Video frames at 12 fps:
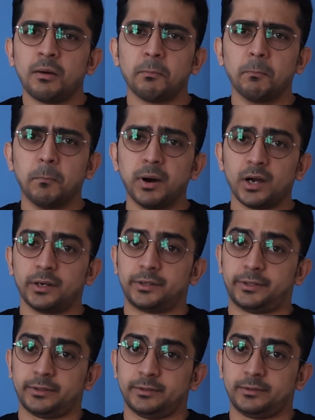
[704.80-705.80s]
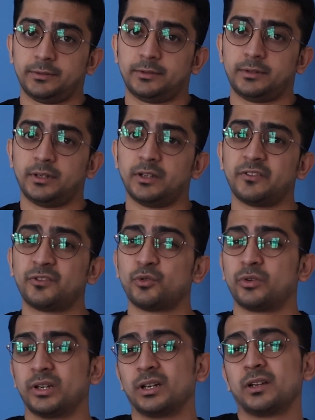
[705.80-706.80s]
But if you
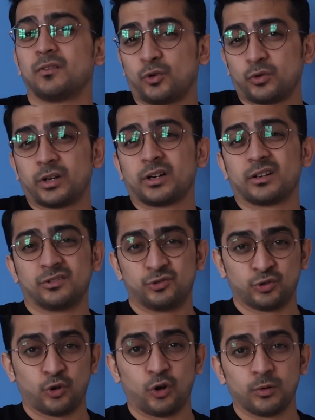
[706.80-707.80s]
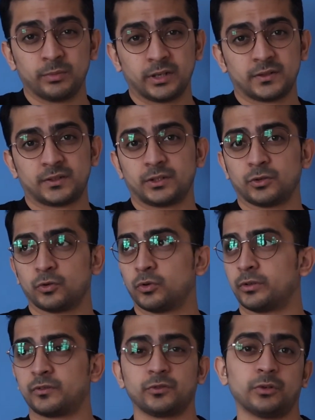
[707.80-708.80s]
really want to get a job in SEO,
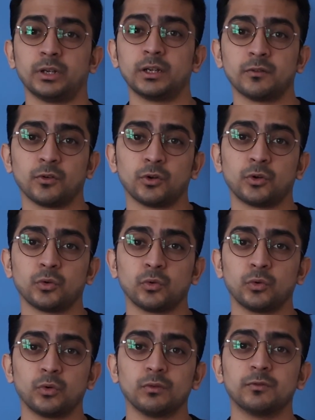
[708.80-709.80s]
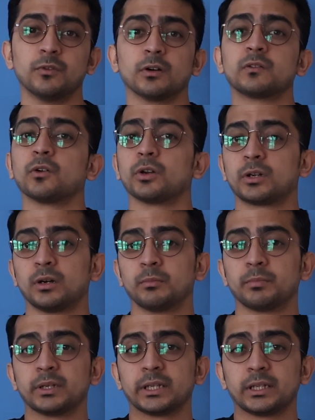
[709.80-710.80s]
if you really want to work for a
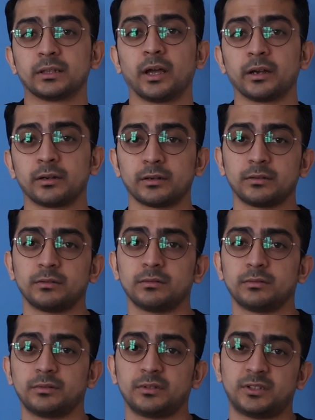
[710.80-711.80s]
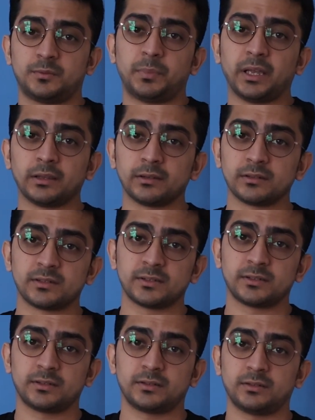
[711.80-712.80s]
company that spends
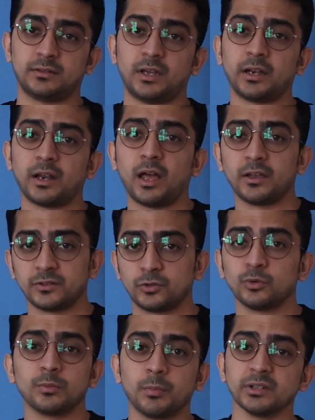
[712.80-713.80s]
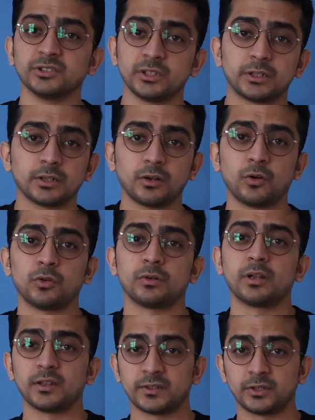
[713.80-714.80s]
and has a good budget on
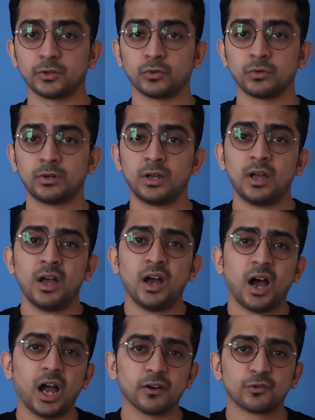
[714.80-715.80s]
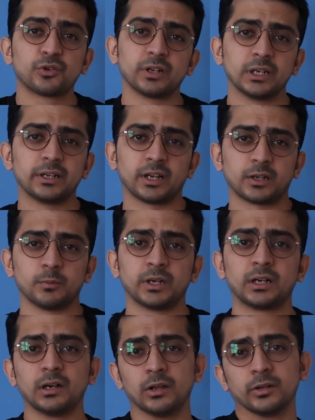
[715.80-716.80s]
SEO, I would really
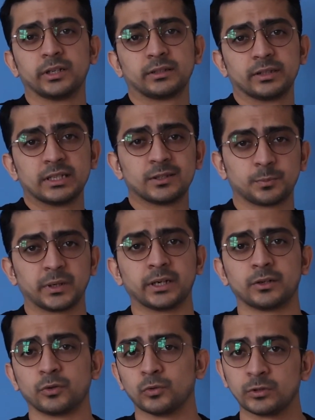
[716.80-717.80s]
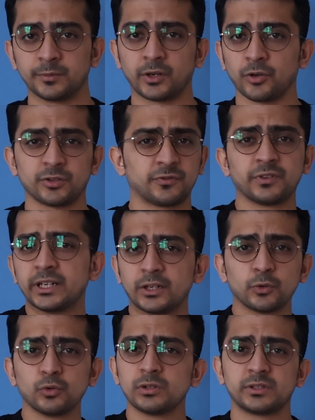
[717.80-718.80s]
recommend learning these paid tools, because free
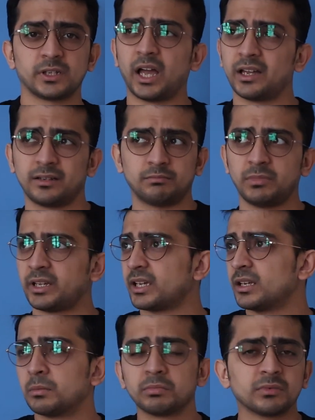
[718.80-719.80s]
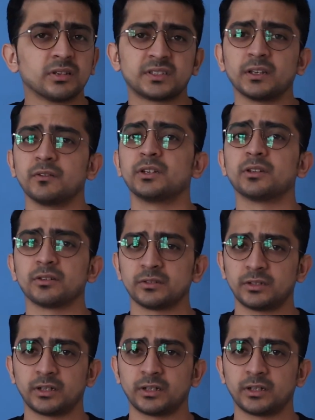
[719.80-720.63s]
tools, I like, in the 7 years